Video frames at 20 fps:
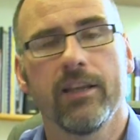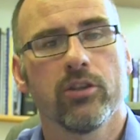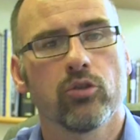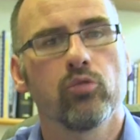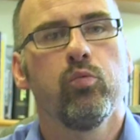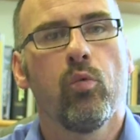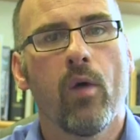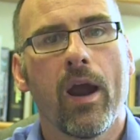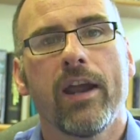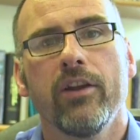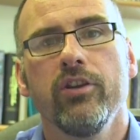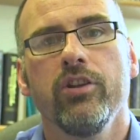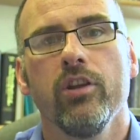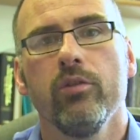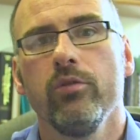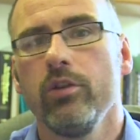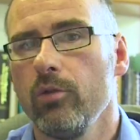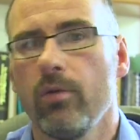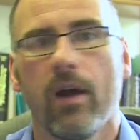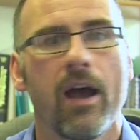thing is where do
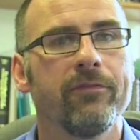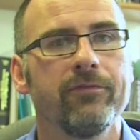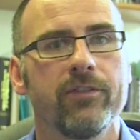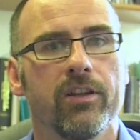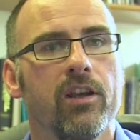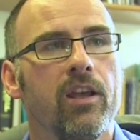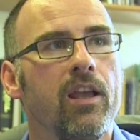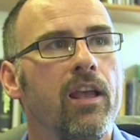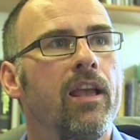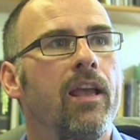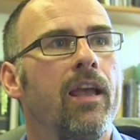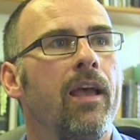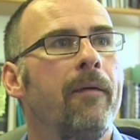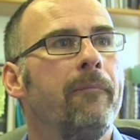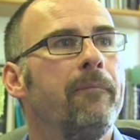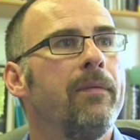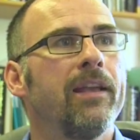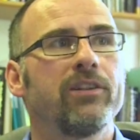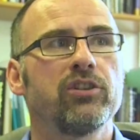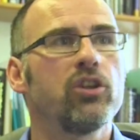you, you have to,
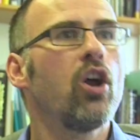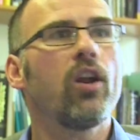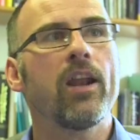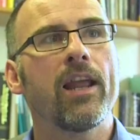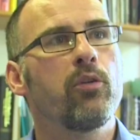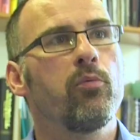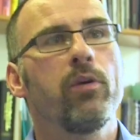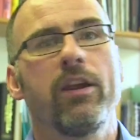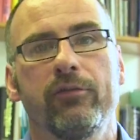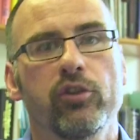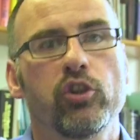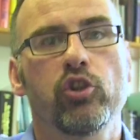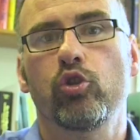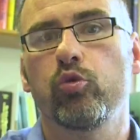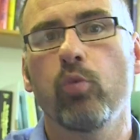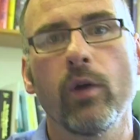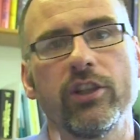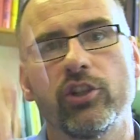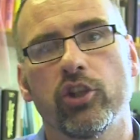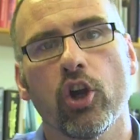it's not like we have a
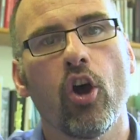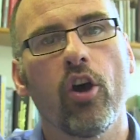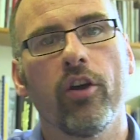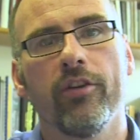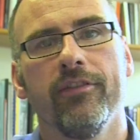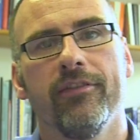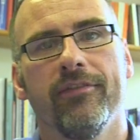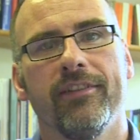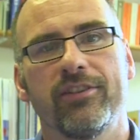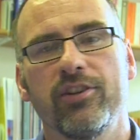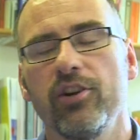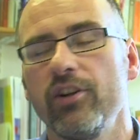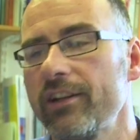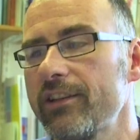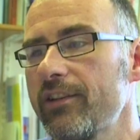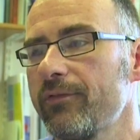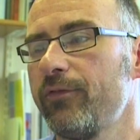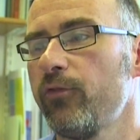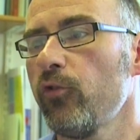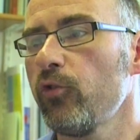switch on. It's not
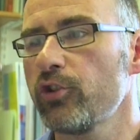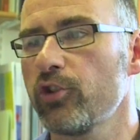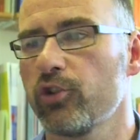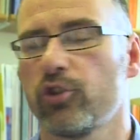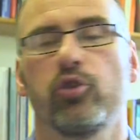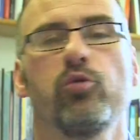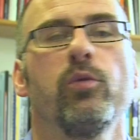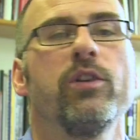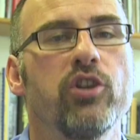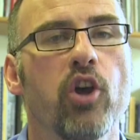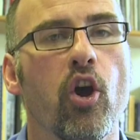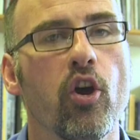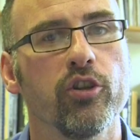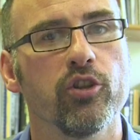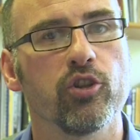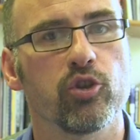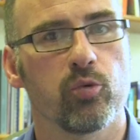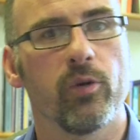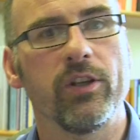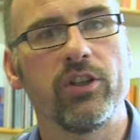like the forces switch on
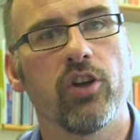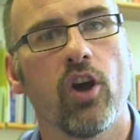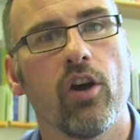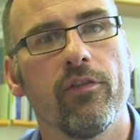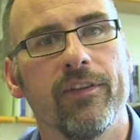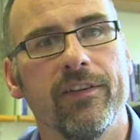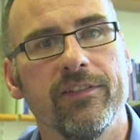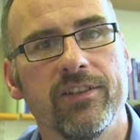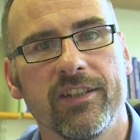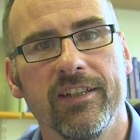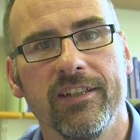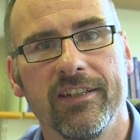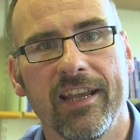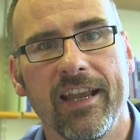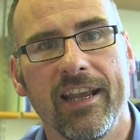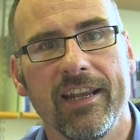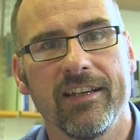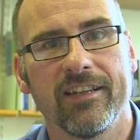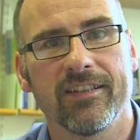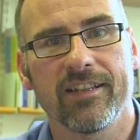and switch off
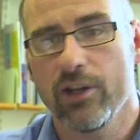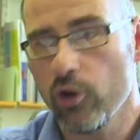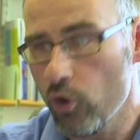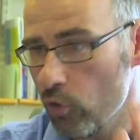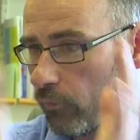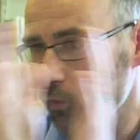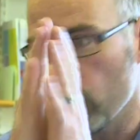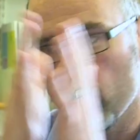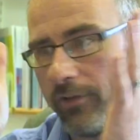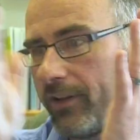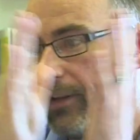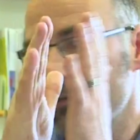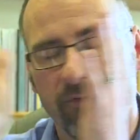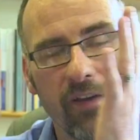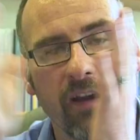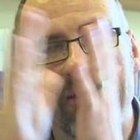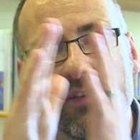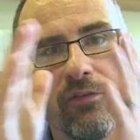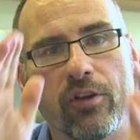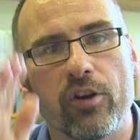instantaneously over
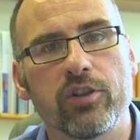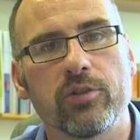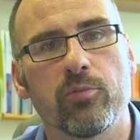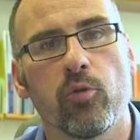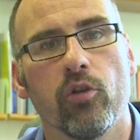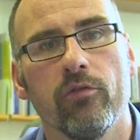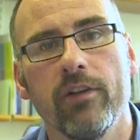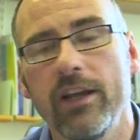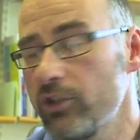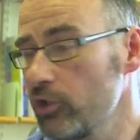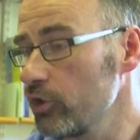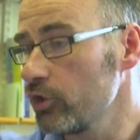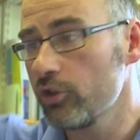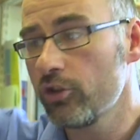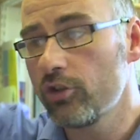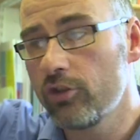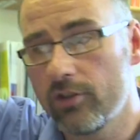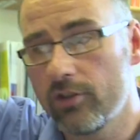very, very small ranges.